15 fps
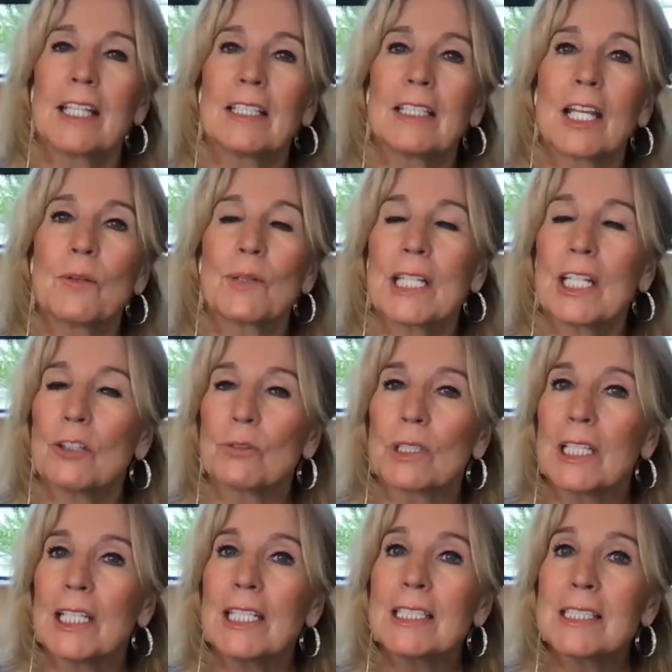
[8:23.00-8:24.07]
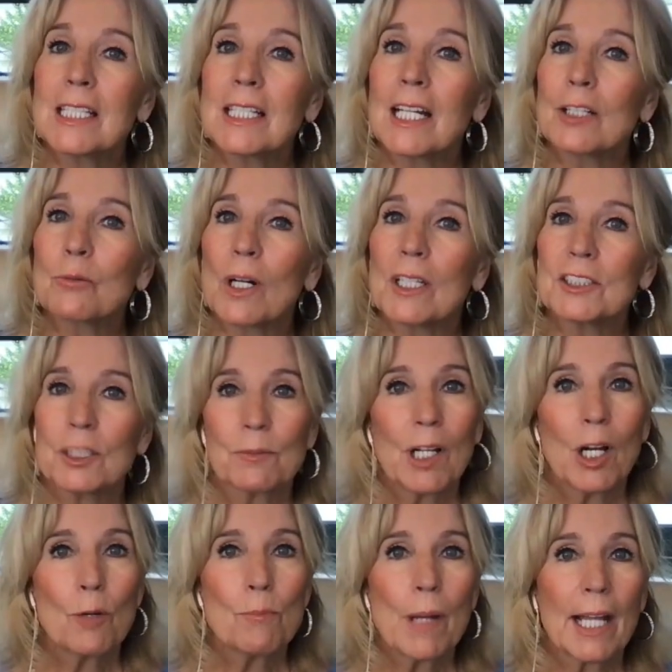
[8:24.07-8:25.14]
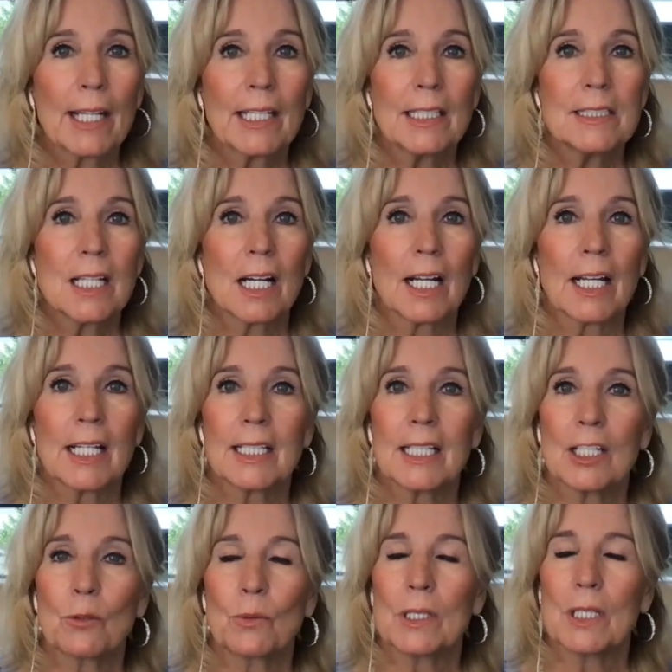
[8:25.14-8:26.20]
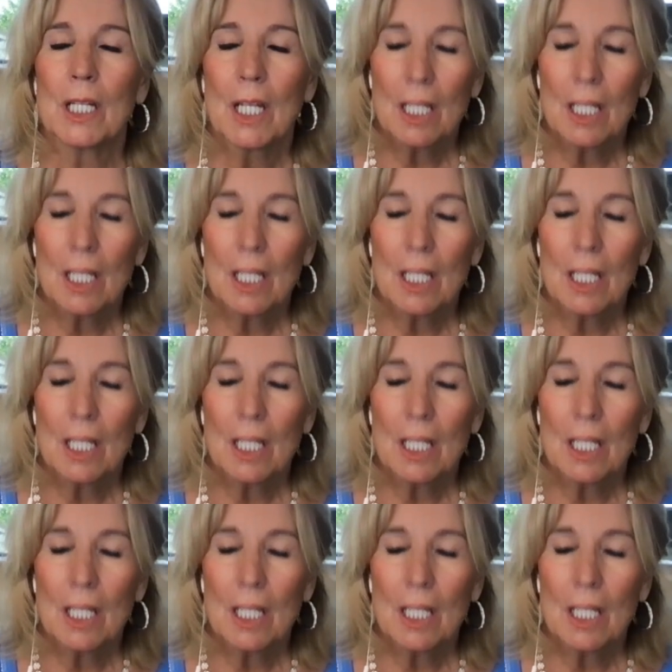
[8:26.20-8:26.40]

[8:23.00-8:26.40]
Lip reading: then they would get released, and I'd watch them come back in, Diane, and